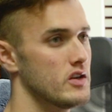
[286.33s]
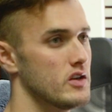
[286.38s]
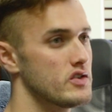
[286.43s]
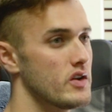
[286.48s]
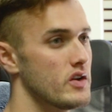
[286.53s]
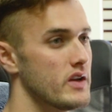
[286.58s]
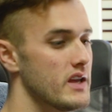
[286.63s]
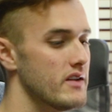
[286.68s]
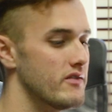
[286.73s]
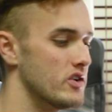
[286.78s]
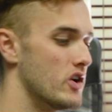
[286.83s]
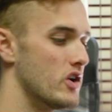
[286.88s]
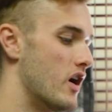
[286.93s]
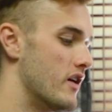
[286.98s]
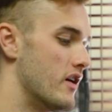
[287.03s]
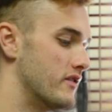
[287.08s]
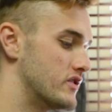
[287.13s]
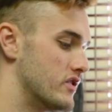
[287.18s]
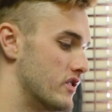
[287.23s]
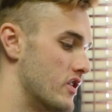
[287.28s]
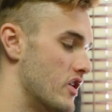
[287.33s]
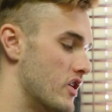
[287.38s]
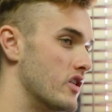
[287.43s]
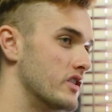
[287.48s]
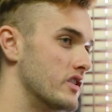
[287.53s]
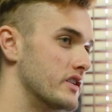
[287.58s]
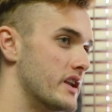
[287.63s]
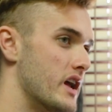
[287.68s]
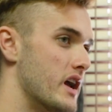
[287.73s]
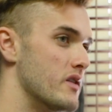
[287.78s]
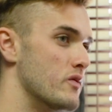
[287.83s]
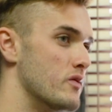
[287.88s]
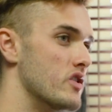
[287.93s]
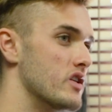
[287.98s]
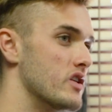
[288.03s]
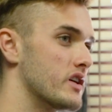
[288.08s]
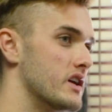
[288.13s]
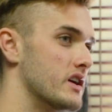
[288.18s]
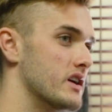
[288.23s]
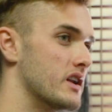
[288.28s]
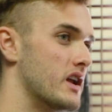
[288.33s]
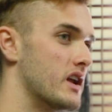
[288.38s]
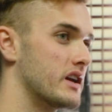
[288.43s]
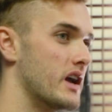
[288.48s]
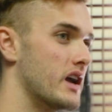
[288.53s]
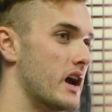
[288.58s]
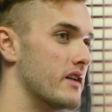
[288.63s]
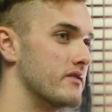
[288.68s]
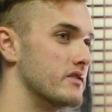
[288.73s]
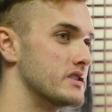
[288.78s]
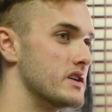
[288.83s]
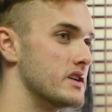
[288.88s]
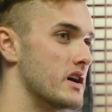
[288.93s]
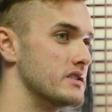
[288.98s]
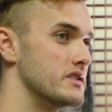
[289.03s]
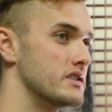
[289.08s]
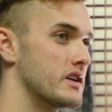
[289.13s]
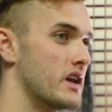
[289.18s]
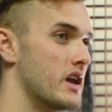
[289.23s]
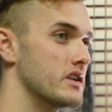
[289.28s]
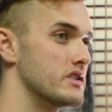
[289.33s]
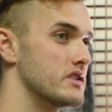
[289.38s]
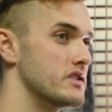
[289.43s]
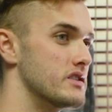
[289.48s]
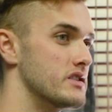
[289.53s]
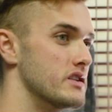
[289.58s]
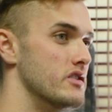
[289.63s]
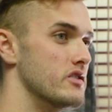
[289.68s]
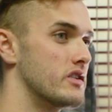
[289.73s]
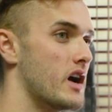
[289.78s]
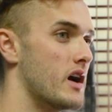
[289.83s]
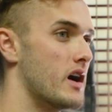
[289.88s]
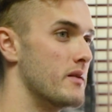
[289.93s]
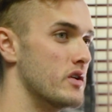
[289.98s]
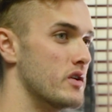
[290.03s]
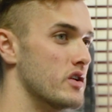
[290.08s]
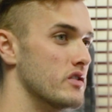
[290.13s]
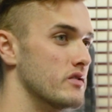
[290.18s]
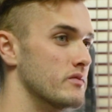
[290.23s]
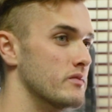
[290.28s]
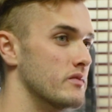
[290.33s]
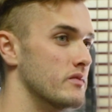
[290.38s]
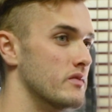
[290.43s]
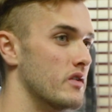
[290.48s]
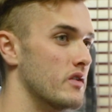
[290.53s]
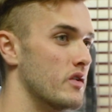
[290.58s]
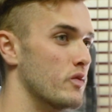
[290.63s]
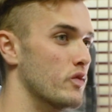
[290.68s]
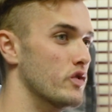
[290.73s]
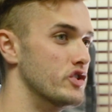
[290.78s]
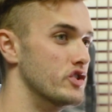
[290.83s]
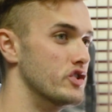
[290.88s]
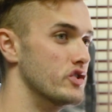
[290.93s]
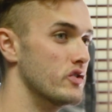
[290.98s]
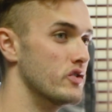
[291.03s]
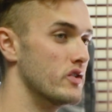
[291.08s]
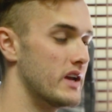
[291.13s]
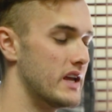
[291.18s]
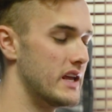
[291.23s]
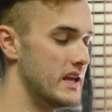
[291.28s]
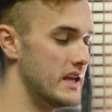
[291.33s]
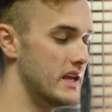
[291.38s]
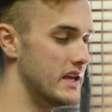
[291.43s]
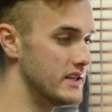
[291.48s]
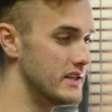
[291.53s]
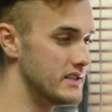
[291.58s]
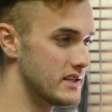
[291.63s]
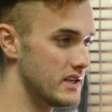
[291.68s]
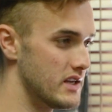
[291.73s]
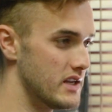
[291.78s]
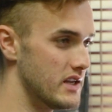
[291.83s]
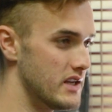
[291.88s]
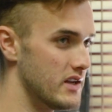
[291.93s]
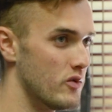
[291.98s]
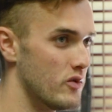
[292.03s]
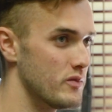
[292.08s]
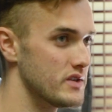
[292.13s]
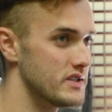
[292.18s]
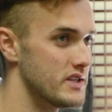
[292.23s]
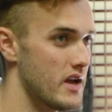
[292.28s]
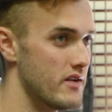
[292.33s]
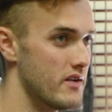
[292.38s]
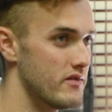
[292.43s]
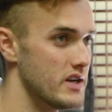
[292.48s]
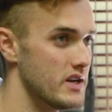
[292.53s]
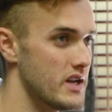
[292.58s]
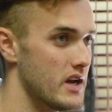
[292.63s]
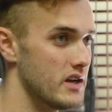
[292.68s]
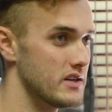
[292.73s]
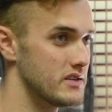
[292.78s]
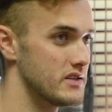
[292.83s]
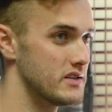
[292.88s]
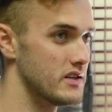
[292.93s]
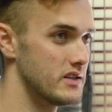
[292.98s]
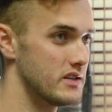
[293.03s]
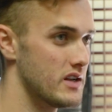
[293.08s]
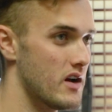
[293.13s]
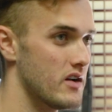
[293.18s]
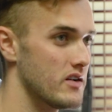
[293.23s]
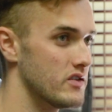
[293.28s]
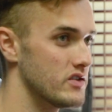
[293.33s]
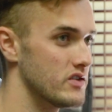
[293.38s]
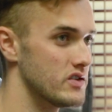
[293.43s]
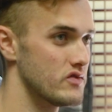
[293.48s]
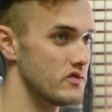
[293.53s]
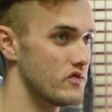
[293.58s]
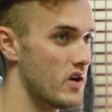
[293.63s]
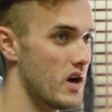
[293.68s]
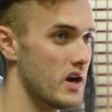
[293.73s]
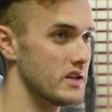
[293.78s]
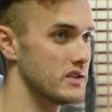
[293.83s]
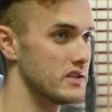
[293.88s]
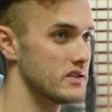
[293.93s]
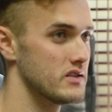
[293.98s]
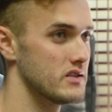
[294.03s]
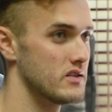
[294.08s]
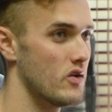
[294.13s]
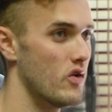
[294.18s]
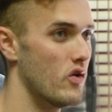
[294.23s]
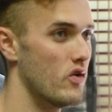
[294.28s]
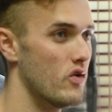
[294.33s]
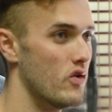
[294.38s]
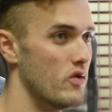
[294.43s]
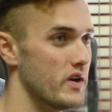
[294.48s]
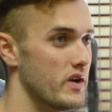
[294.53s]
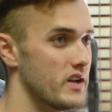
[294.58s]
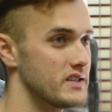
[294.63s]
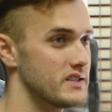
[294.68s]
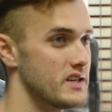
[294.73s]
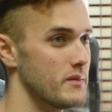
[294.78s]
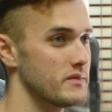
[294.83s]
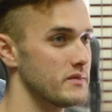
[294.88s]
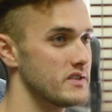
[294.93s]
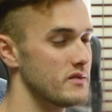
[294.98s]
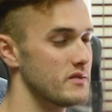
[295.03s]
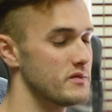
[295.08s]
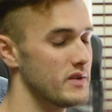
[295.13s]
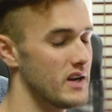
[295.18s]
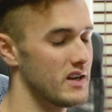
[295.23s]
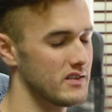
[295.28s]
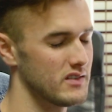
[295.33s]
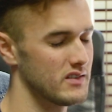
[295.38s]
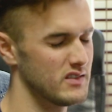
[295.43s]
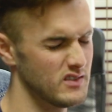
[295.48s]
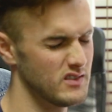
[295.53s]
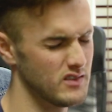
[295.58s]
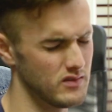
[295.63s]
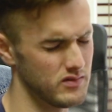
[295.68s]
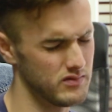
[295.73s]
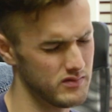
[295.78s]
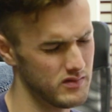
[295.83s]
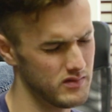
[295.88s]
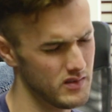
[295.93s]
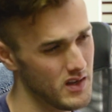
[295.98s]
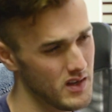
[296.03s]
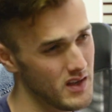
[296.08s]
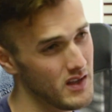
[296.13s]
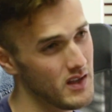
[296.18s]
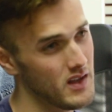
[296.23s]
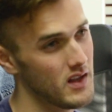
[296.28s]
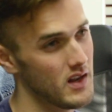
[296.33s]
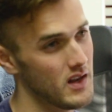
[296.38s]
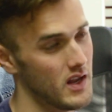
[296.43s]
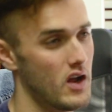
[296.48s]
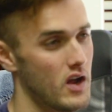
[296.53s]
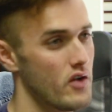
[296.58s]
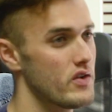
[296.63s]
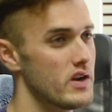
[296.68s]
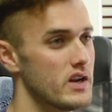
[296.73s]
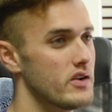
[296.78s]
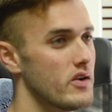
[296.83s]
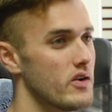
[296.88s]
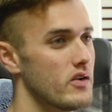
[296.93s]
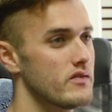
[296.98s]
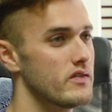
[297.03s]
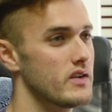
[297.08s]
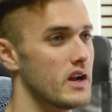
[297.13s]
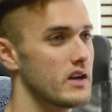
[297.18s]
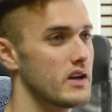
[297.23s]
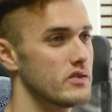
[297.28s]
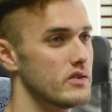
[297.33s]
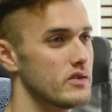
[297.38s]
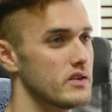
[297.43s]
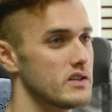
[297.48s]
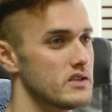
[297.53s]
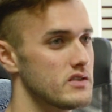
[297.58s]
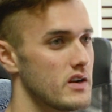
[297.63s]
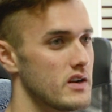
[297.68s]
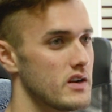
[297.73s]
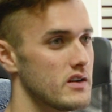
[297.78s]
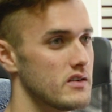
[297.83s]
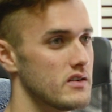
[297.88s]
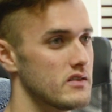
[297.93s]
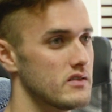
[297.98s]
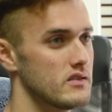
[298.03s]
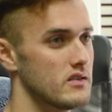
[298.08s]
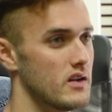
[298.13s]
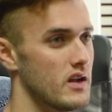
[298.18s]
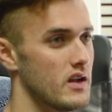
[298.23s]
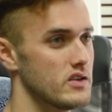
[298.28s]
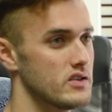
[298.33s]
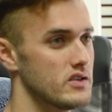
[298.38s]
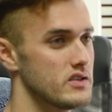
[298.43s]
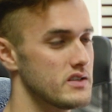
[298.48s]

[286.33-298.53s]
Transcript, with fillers: So even after a long day working at like an advertising agency, you come home. Would you easily, almost every day, sit down and just write, or would it uh, sometimes be like, oof? like I really don't feel like doing this right now. Yeah, I know.